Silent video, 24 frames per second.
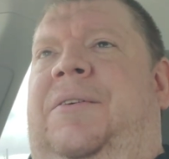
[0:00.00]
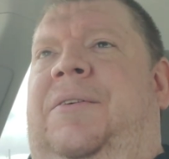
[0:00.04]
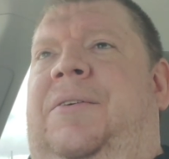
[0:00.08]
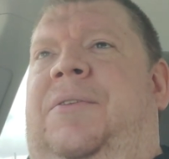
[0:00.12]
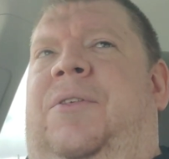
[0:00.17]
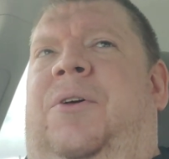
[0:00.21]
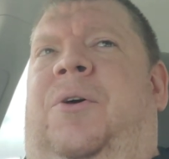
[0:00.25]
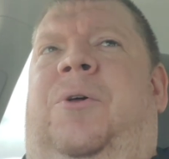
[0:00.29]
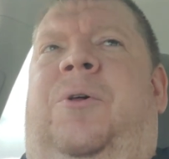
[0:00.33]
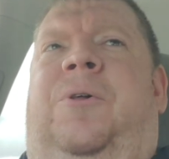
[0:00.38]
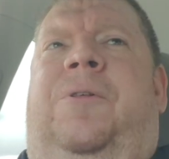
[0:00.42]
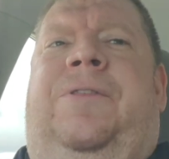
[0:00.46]

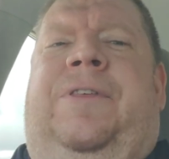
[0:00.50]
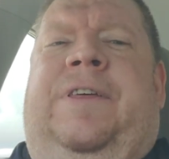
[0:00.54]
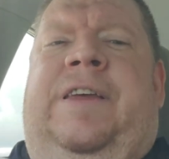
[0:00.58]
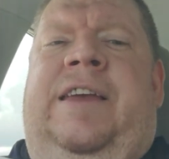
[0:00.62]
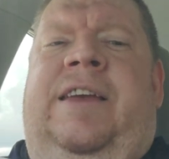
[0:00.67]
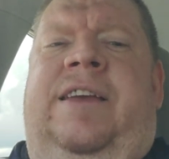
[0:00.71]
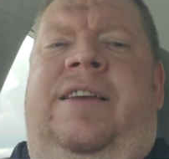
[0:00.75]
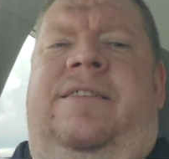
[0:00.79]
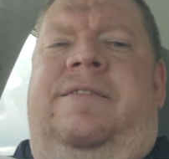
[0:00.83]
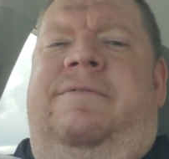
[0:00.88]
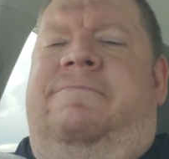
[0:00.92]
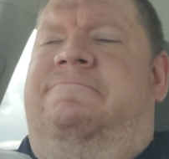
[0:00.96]
The whole
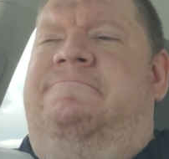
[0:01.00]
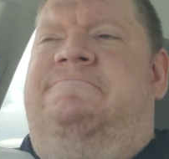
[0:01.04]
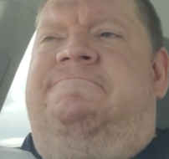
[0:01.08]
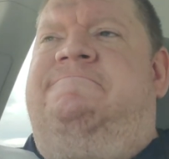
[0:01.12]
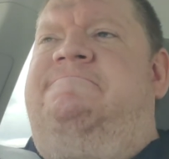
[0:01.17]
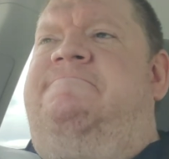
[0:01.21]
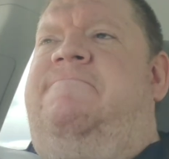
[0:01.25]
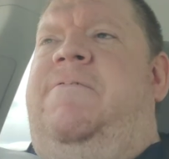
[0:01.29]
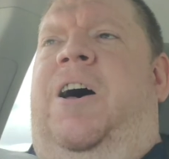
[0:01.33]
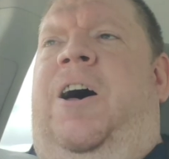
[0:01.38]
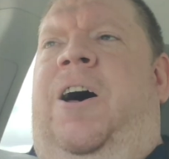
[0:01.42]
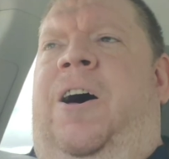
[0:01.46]
thing,
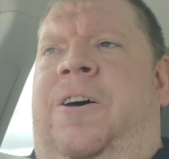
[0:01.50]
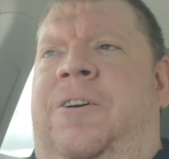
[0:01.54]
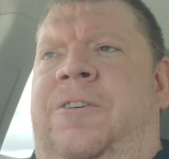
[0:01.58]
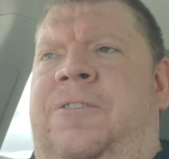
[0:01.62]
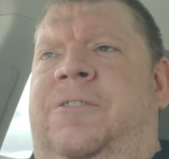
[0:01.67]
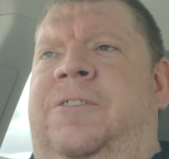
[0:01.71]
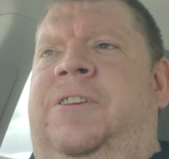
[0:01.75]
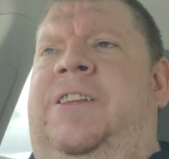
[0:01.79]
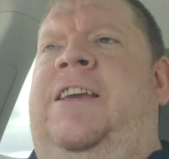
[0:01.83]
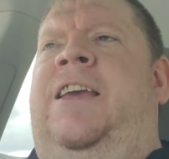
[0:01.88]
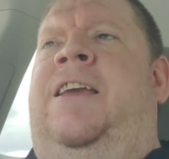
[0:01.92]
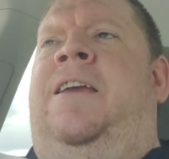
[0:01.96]

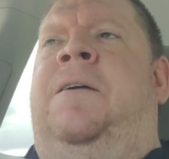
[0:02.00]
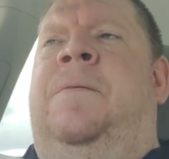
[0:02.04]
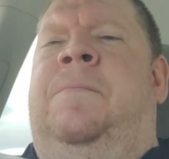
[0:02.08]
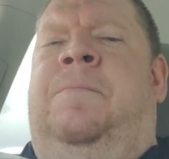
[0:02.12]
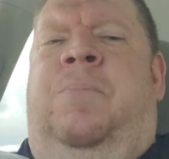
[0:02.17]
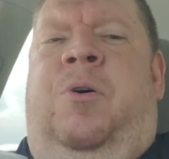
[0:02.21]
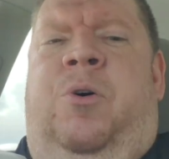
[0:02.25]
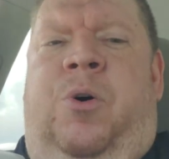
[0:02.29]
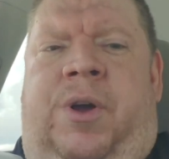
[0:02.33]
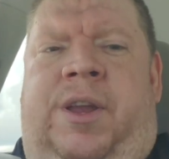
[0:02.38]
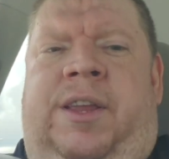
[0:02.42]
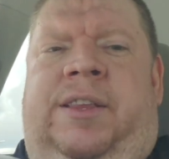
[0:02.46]
utterly
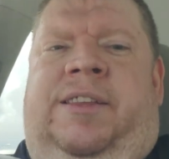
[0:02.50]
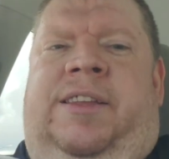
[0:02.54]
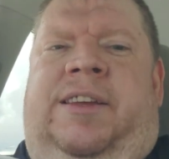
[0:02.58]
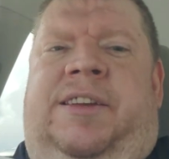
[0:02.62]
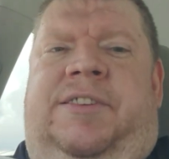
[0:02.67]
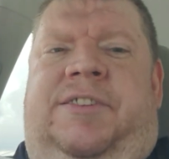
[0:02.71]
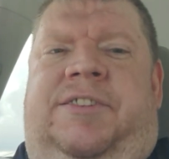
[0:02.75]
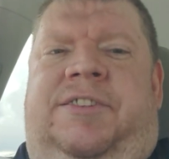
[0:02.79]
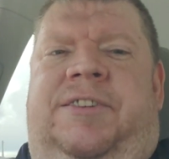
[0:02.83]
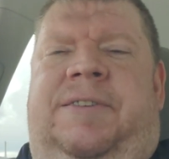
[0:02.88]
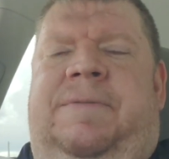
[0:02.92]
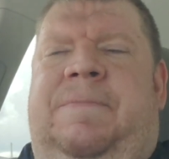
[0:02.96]

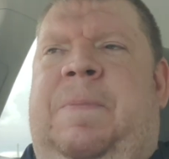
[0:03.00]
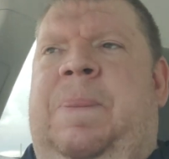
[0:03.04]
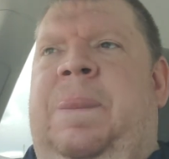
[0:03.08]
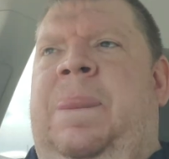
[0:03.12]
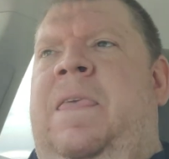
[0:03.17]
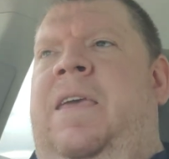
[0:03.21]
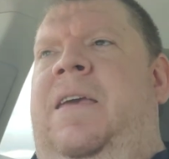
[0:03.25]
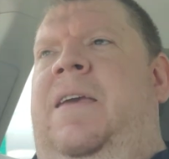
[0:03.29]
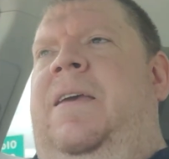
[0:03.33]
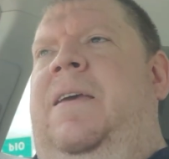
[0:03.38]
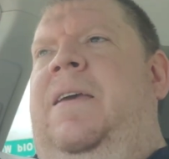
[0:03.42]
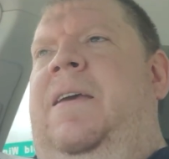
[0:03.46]
pointless.
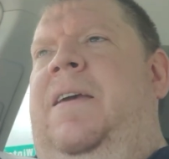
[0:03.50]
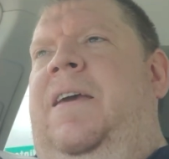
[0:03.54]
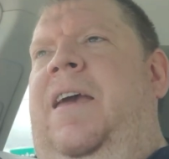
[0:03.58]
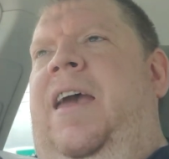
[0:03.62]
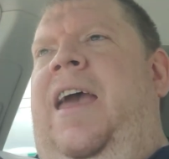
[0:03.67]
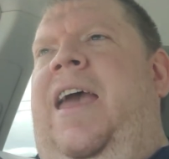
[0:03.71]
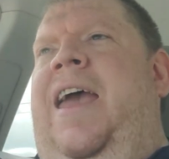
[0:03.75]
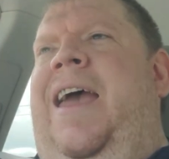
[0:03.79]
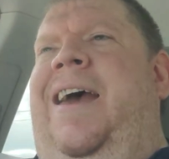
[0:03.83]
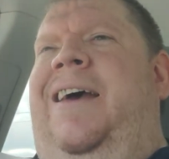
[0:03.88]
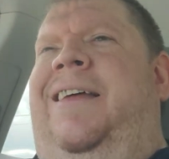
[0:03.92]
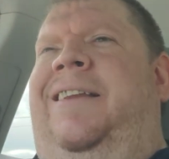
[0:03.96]

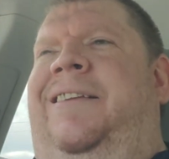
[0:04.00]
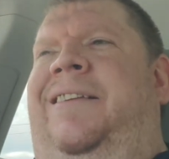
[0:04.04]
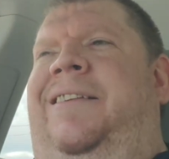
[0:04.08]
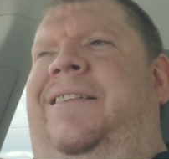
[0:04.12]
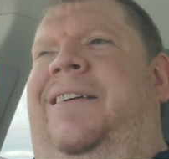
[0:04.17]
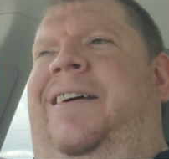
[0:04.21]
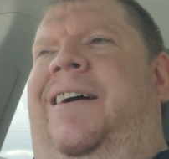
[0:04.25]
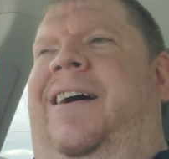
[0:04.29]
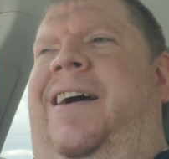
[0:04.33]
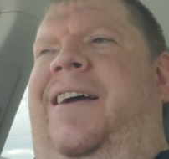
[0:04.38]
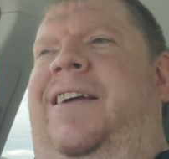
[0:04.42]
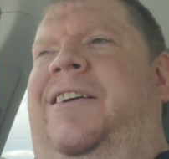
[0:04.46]

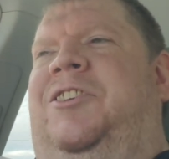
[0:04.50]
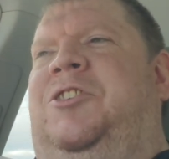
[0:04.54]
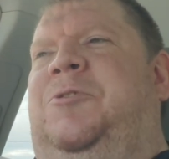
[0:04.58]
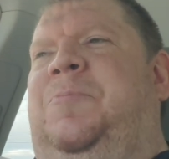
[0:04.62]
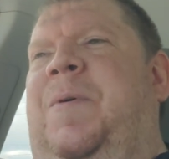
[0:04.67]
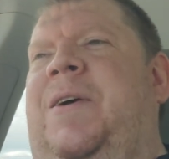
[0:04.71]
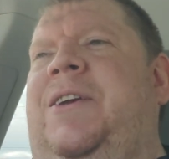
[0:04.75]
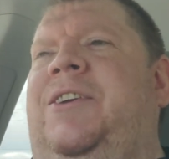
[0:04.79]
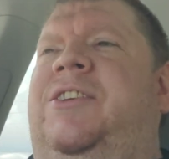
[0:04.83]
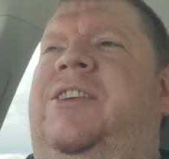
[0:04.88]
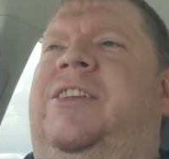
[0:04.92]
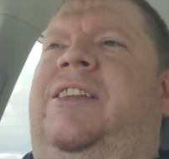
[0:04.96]
And I
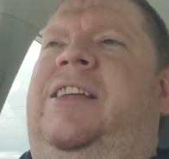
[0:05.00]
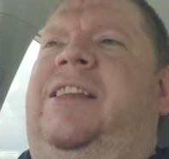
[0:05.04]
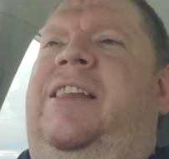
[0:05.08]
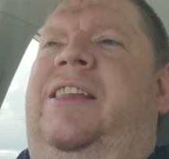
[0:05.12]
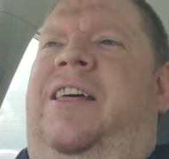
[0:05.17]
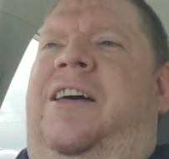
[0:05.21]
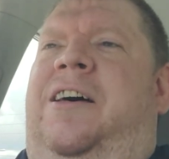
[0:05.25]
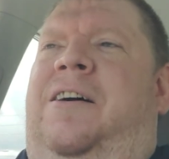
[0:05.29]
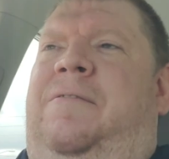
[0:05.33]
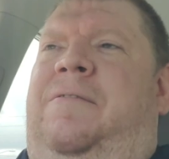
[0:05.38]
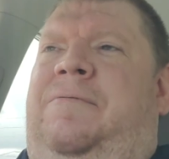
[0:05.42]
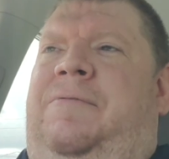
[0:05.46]
especially
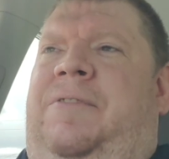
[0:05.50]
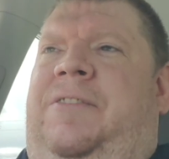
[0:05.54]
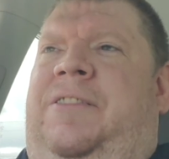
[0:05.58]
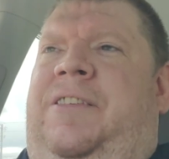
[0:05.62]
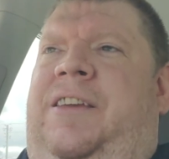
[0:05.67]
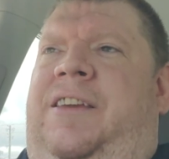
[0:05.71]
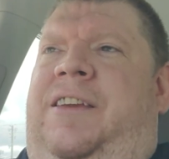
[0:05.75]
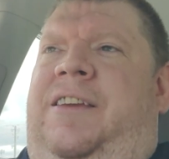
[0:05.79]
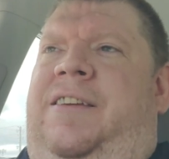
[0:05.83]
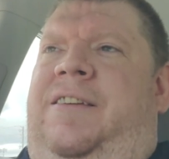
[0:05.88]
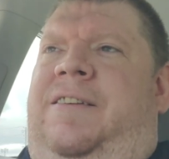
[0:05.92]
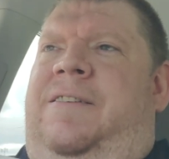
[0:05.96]
love
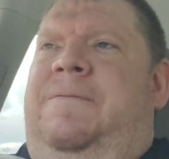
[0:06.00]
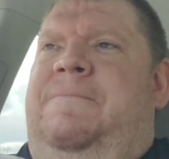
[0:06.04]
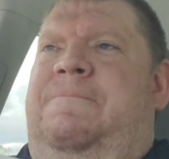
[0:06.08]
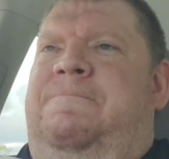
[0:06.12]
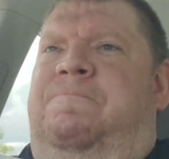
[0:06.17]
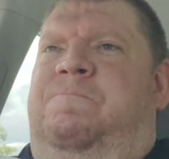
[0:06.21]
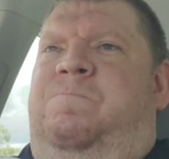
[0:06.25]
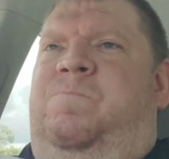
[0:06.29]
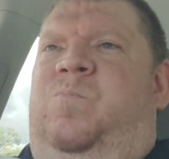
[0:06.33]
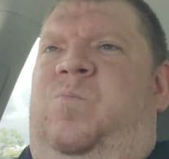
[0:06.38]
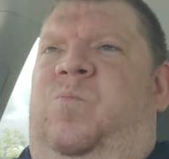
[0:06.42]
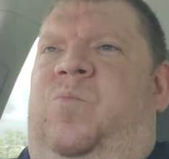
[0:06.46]

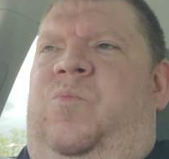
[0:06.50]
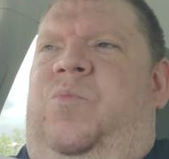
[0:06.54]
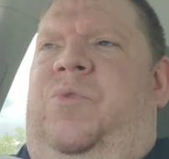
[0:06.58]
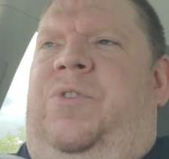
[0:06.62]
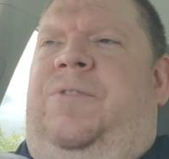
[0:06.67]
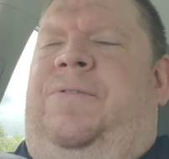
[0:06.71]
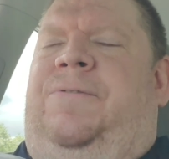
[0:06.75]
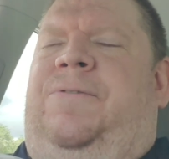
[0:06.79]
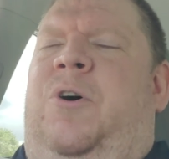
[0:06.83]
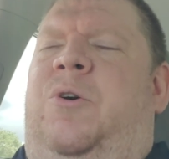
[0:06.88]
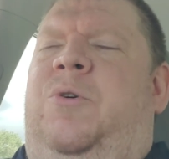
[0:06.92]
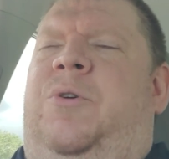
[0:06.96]

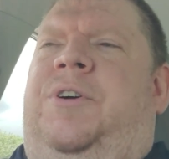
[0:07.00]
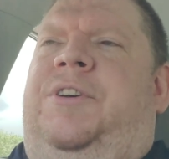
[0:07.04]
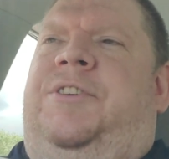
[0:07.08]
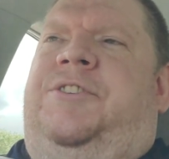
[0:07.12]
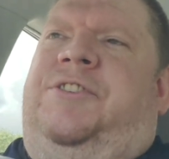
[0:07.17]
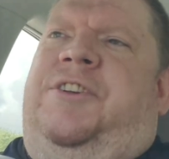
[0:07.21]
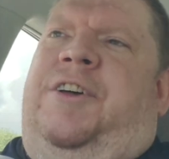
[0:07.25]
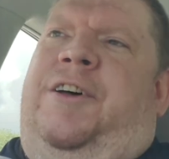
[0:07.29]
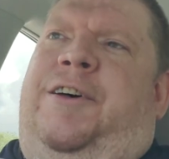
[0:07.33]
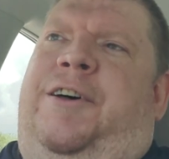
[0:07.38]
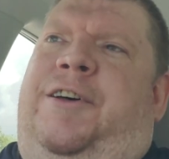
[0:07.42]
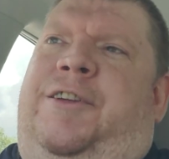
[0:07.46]
the
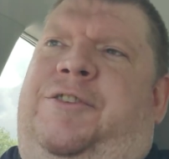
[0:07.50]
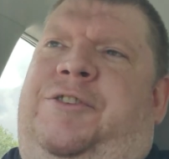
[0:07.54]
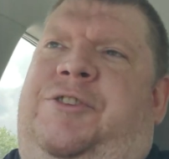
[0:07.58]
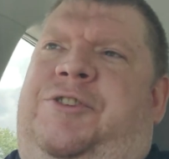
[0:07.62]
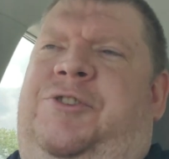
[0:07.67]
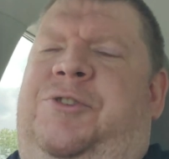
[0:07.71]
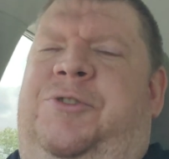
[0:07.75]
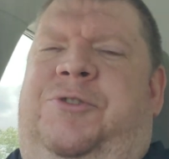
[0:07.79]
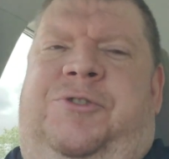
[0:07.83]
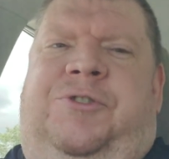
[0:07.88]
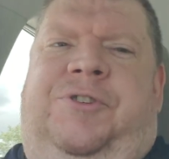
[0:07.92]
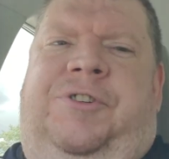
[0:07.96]
focus on
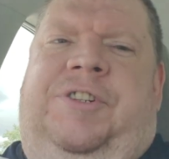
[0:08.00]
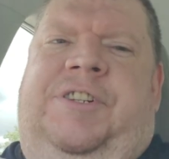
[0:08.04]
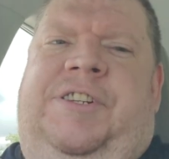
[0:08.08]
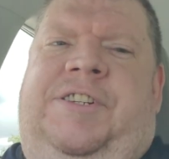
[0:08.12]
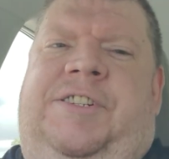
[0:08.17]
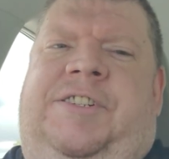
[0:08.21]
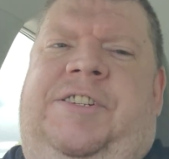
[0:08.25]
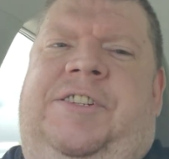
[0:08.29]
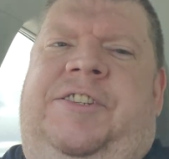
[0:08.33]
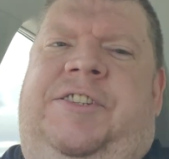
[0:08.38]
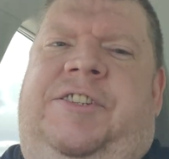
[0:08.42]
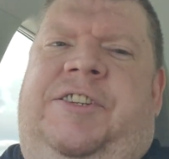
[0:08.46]
social
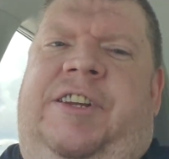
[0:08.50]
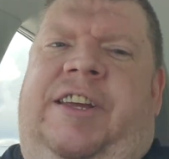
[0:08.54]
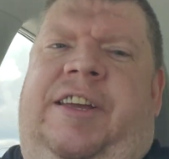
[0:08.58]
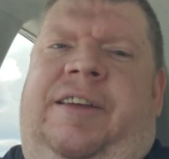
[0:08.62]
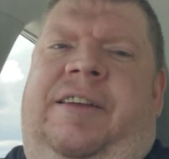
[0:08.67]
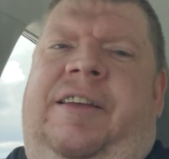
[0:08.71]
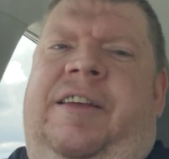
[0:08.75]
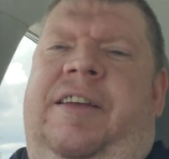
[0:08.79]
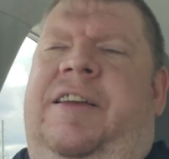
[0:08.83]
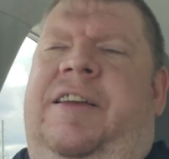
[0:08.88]
distancing.